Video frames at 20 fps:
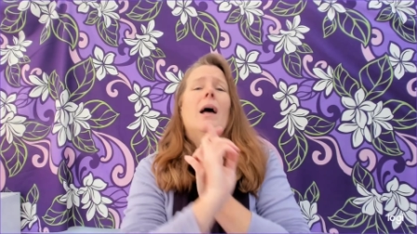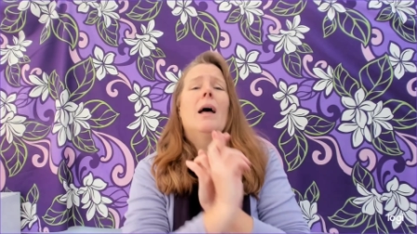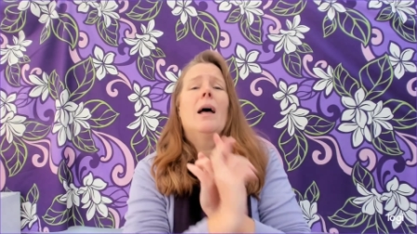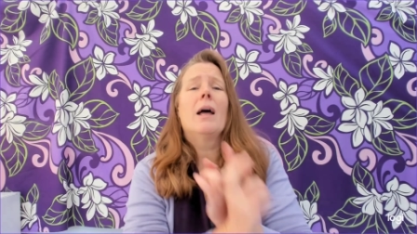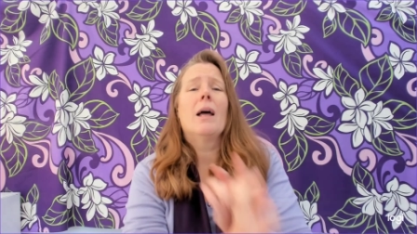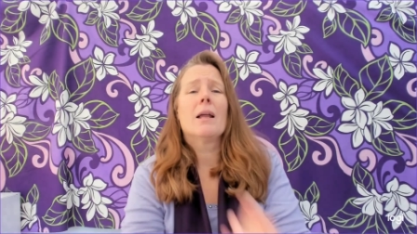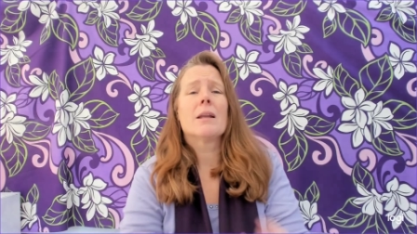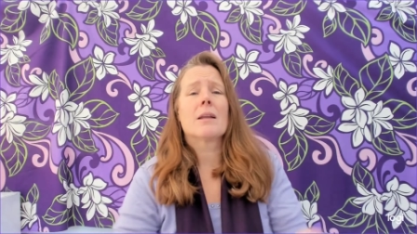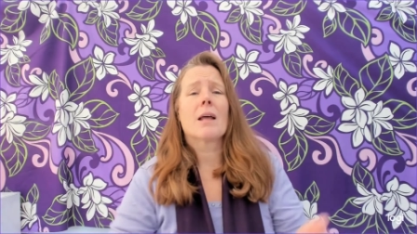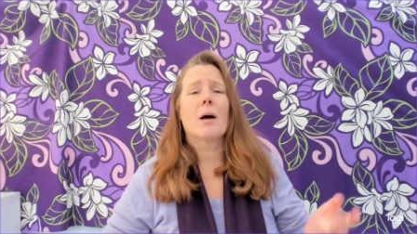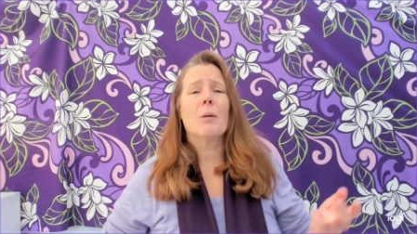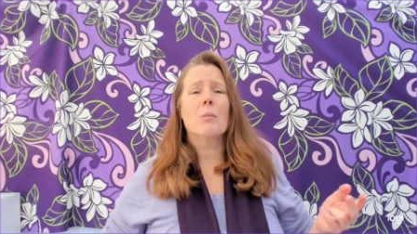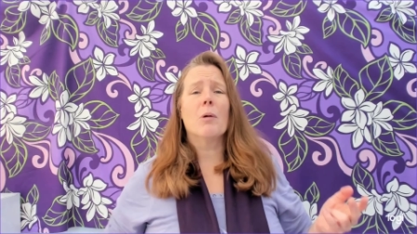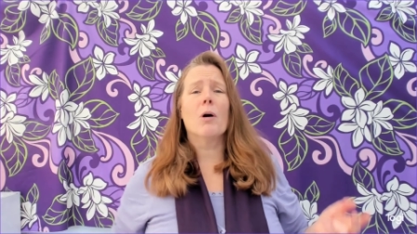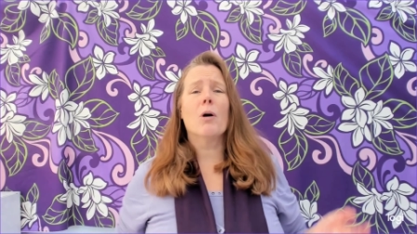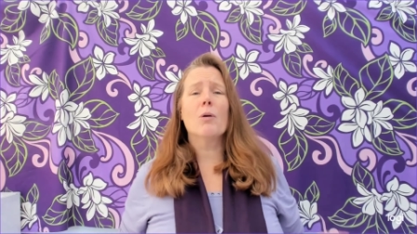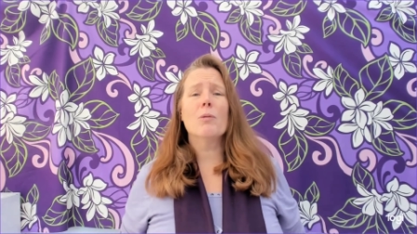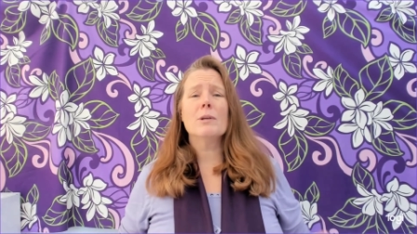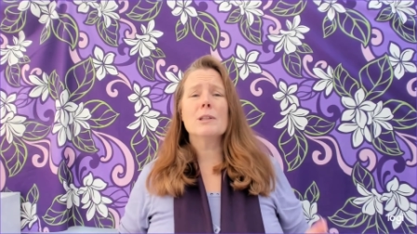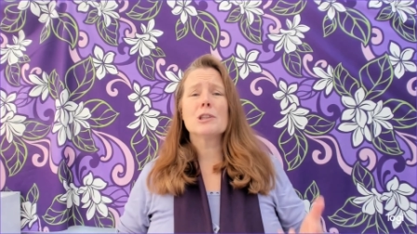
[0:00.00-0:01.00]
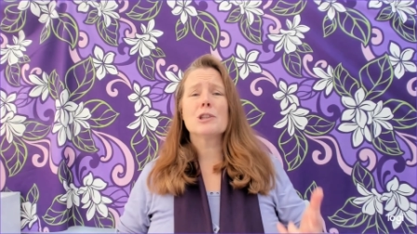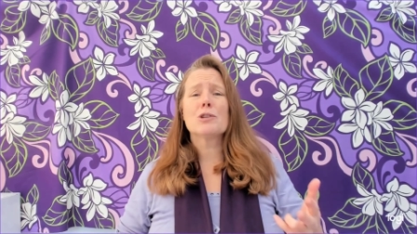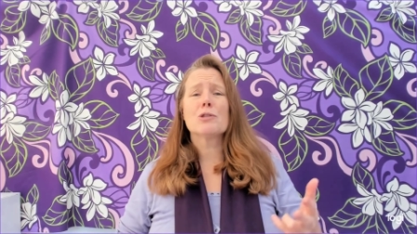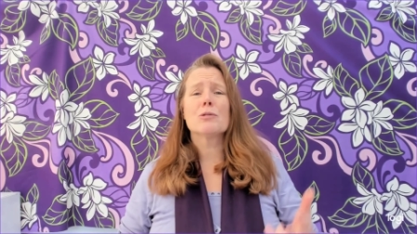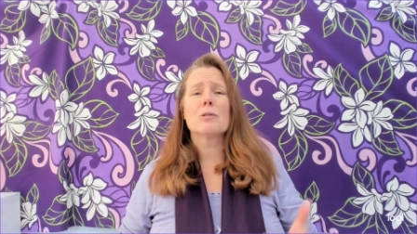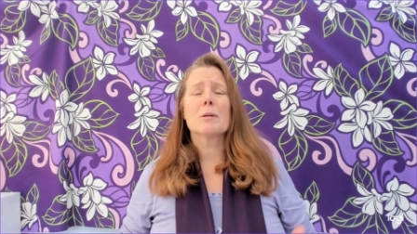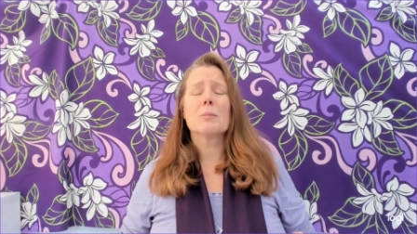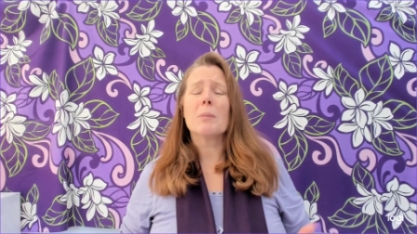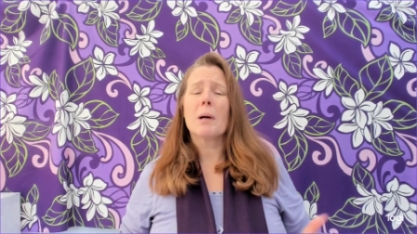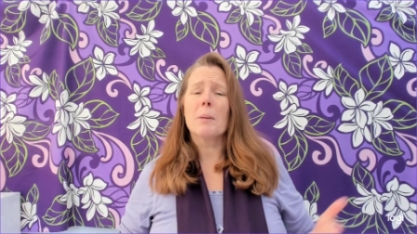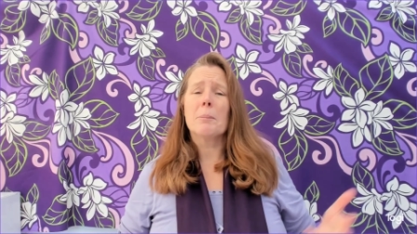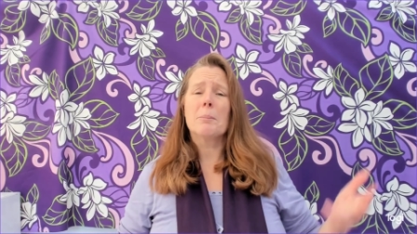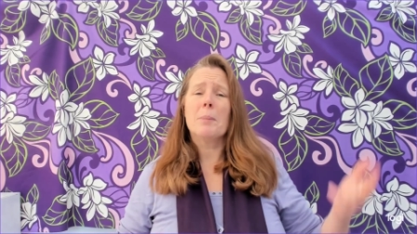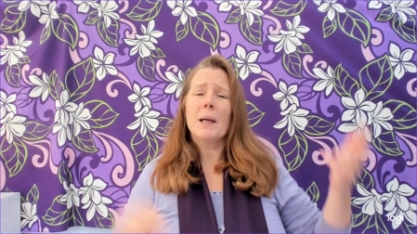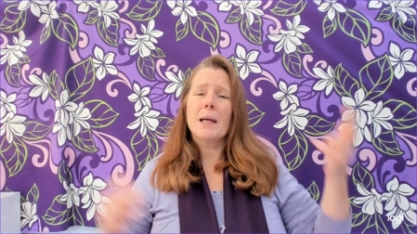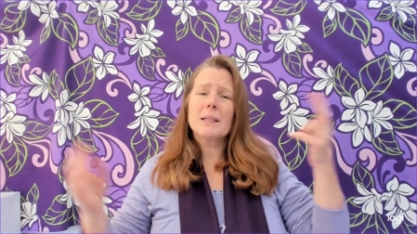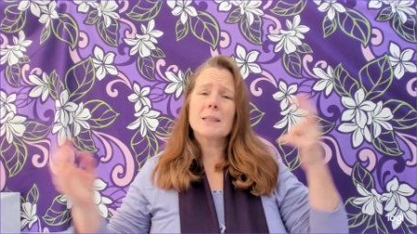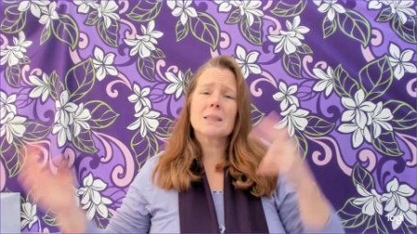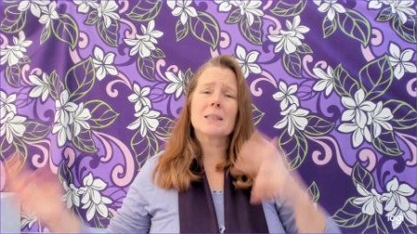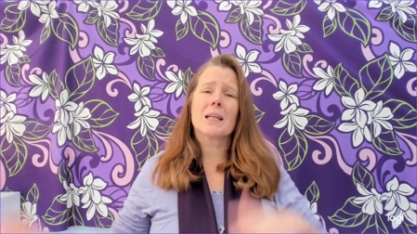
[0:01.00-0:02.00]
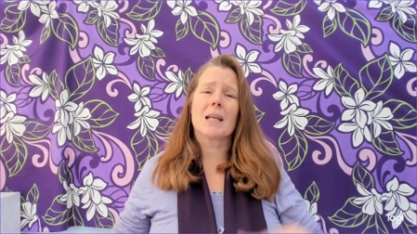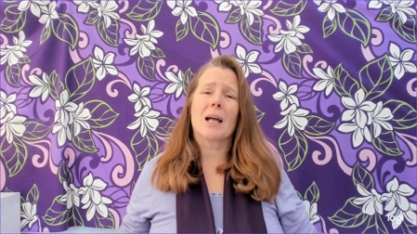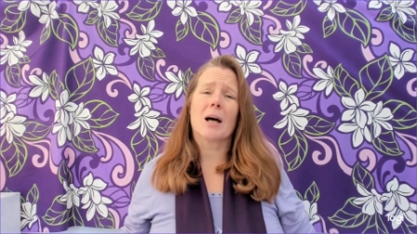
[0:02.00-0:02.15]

and I'm always doing my best,